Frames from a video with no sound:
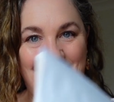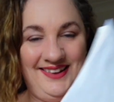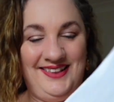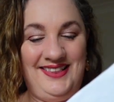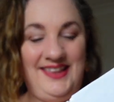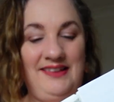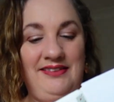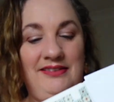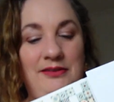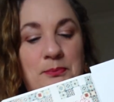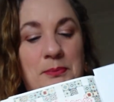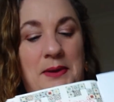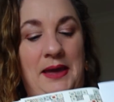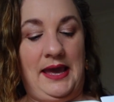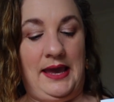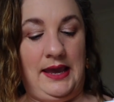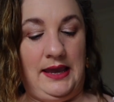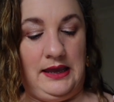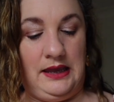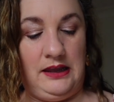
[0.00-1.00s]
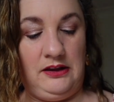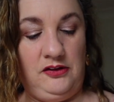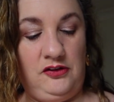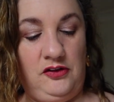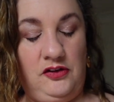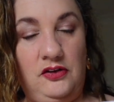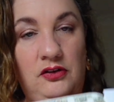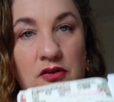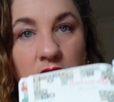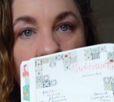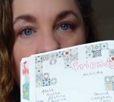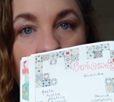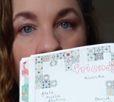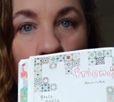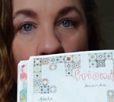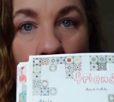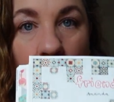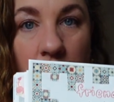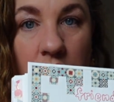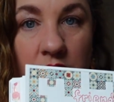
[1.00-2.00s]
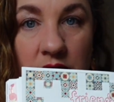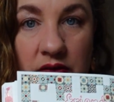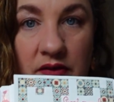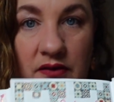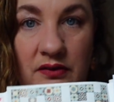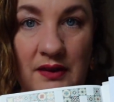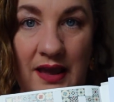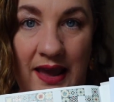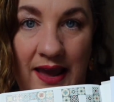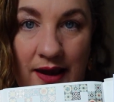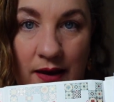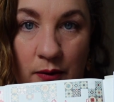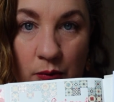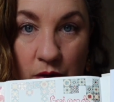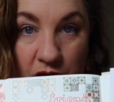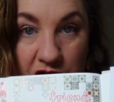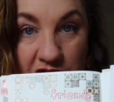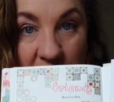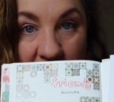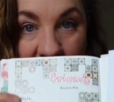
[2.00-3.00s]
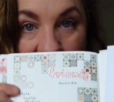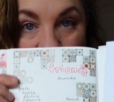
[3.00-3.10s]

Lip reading: This page was a washi